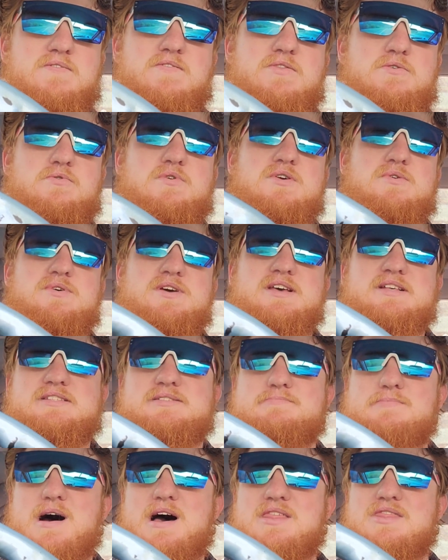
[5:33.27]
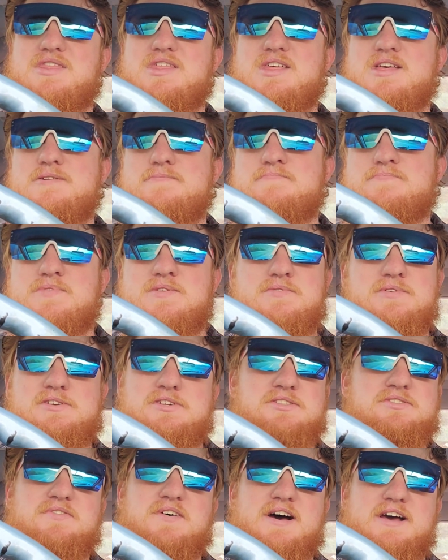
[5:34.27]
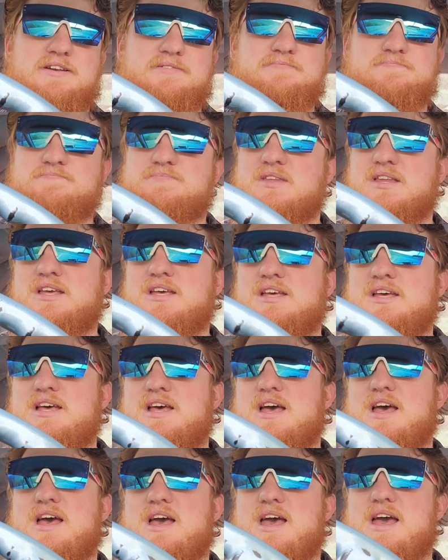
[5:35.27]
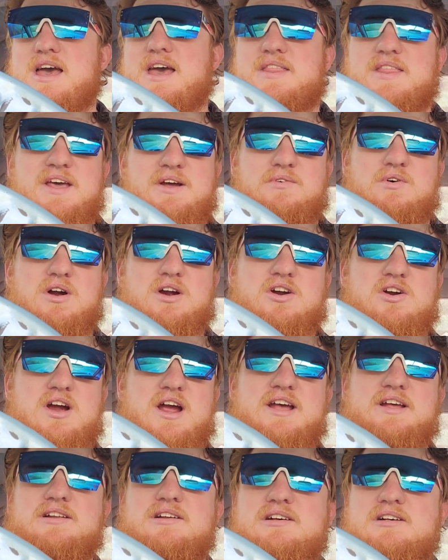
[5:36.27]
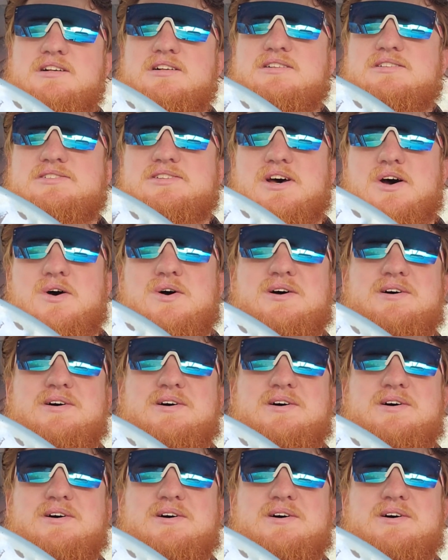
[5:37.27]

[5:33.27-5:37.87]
3 weeks, month, which is fine. And they work great. So, I